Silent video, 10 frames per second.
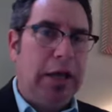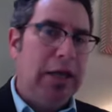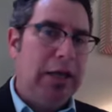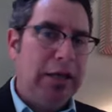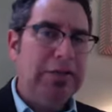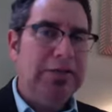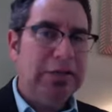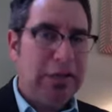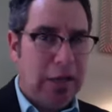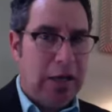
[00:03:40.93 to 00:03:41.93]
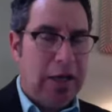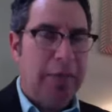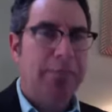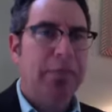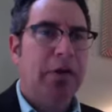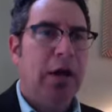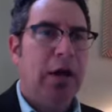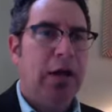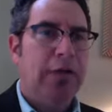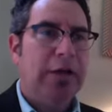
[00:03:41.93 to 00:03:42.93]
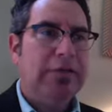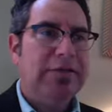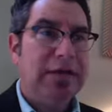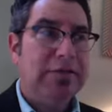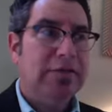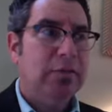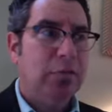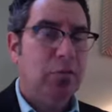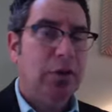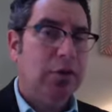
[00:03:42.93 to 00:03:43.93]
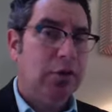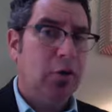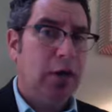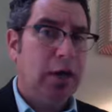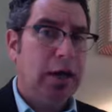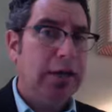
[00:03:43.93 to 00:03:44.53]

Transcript: And in time, they sensed that, boy, you know what?